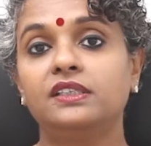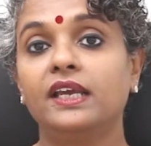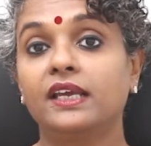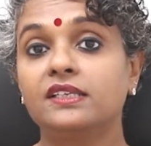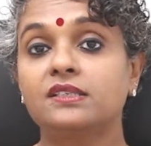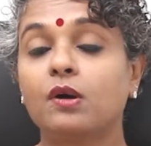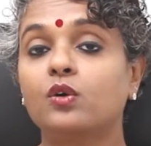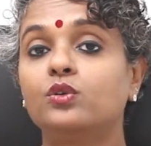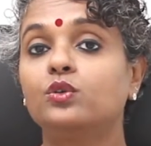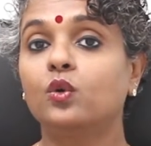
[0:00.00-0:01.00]
the egg is
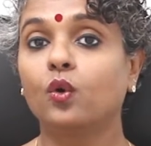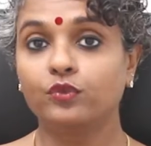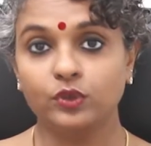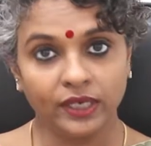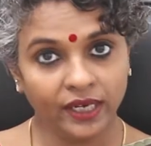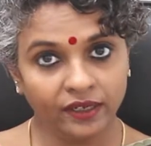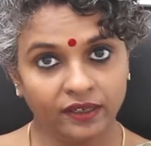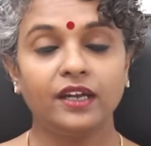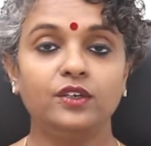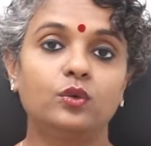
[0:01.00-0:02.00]
about to ovulate
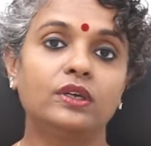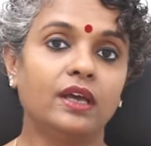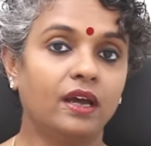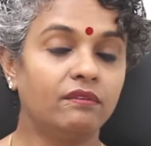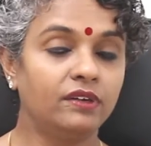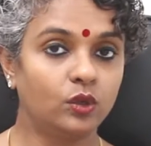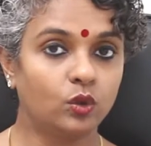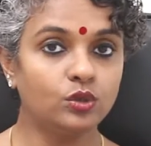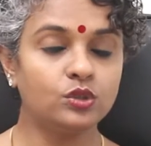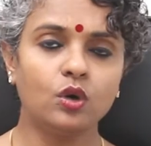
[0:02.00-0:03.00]
and you can have
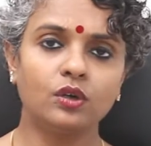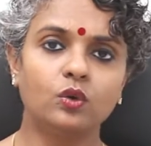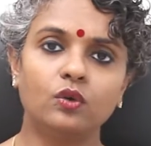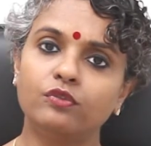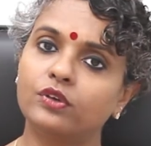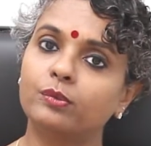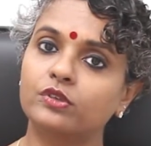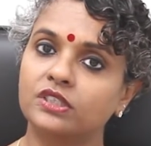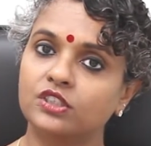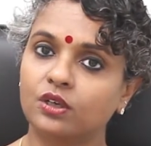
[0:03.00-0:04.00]
intercourse or go for a
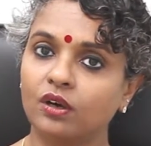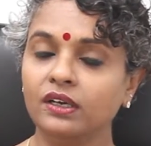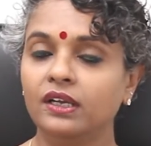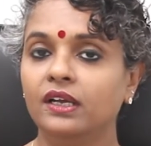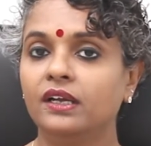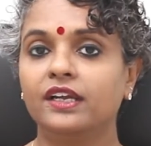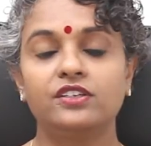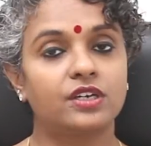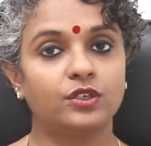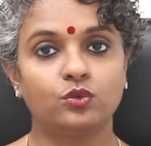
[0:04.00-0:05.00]
procedure called
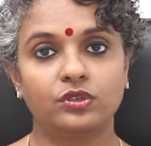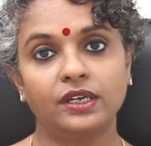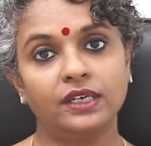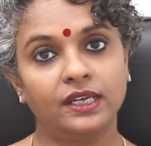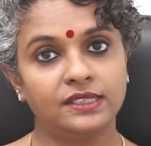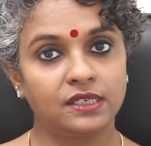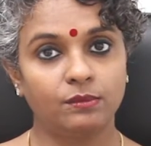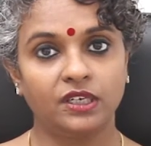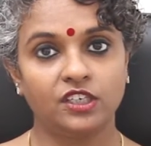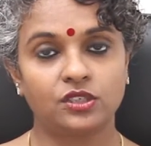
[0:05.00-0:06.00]
intrauterine
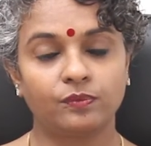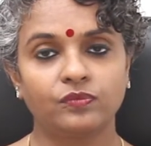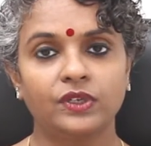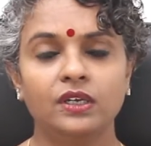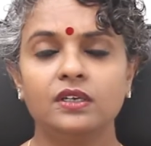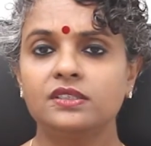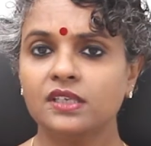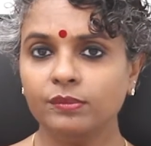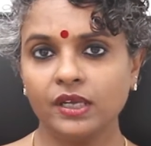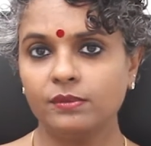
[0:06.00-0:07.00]
insemination.
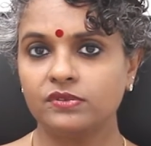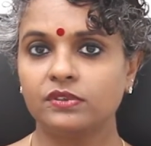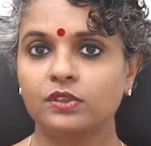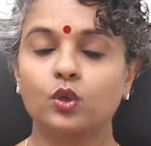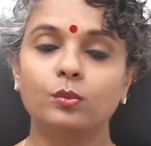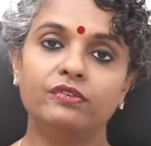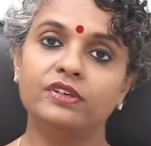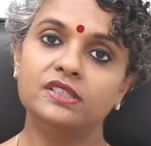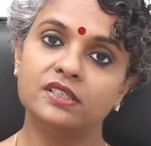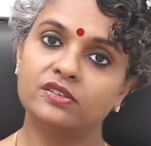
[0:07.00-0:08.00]
Sometimes with
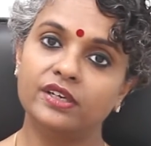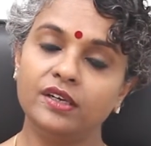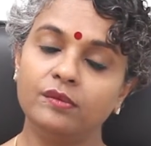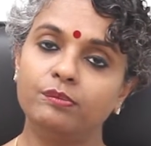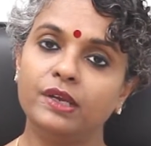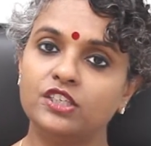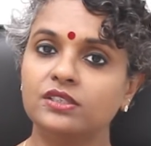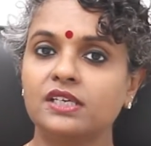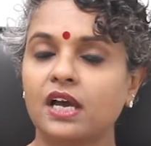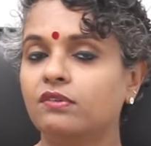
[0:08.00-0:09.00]
clomiphene citrate,
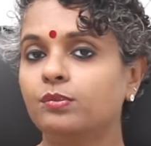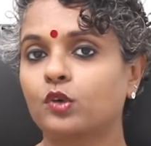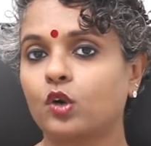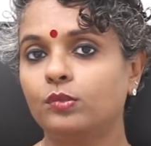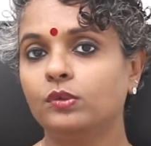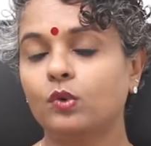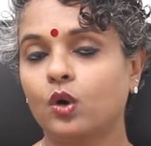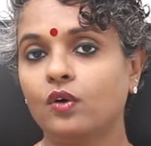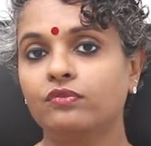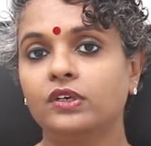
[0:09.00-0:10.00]
patients have a problem
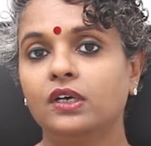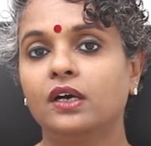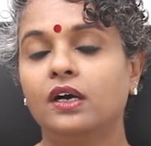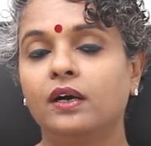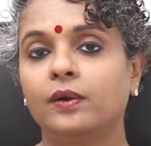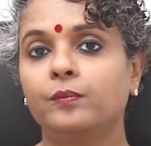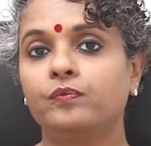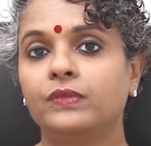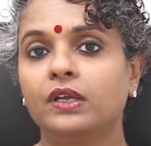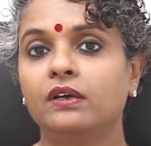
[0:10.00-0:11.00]
of
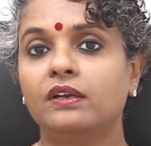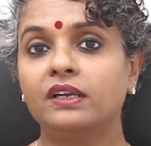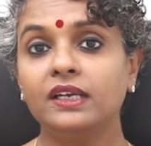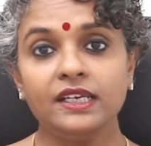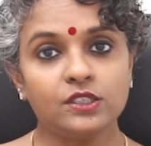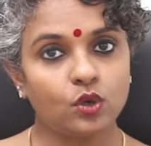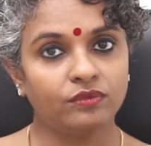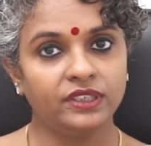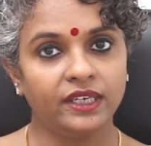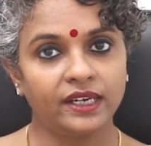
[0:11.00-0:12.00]
release of the